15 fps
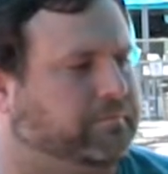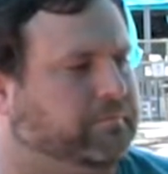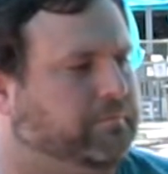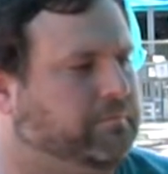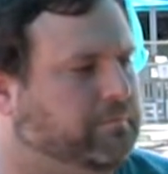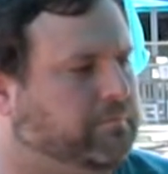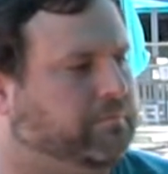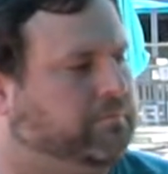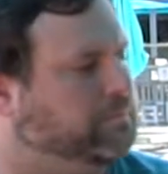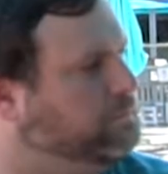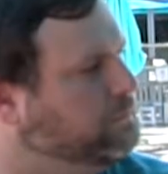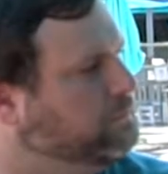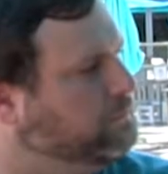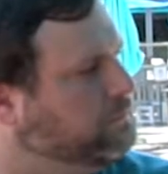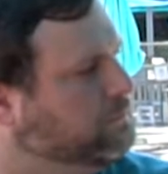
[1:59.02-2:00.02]

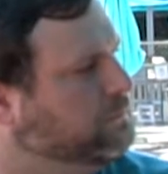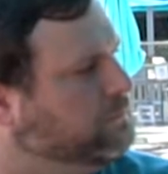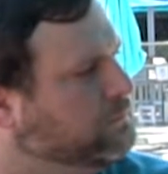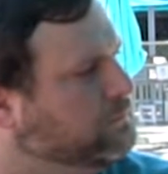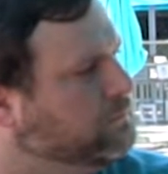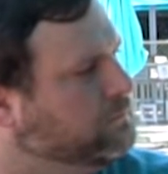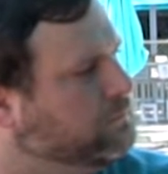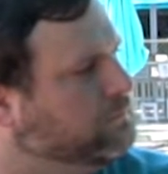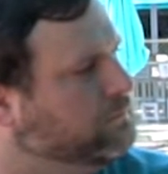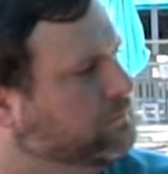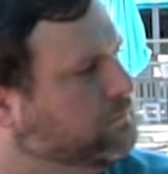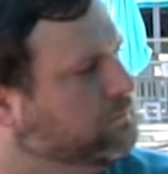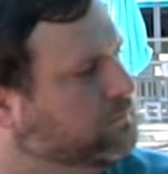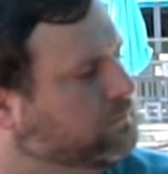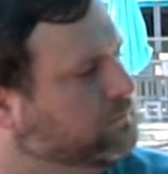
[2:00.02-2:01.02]

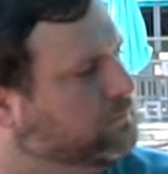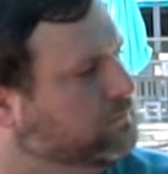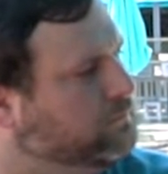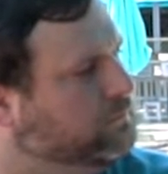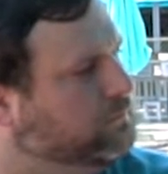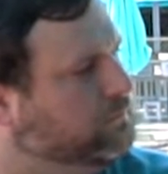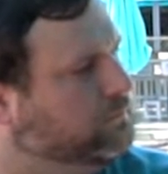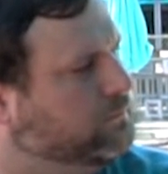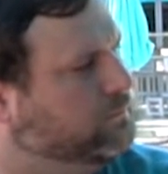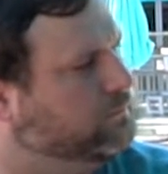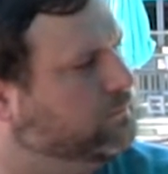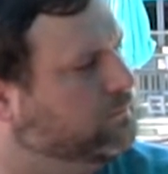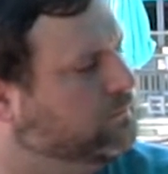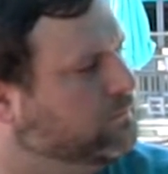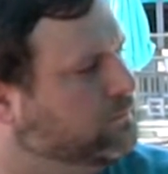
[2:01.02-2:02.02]

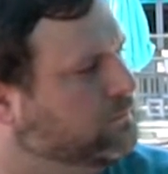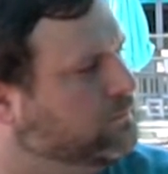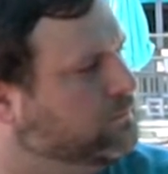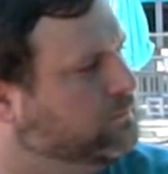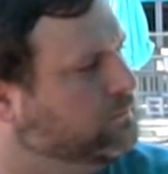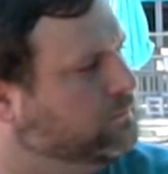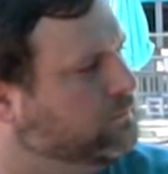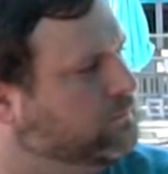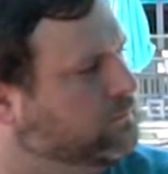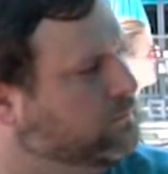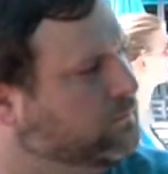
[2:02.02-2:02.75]
(silent)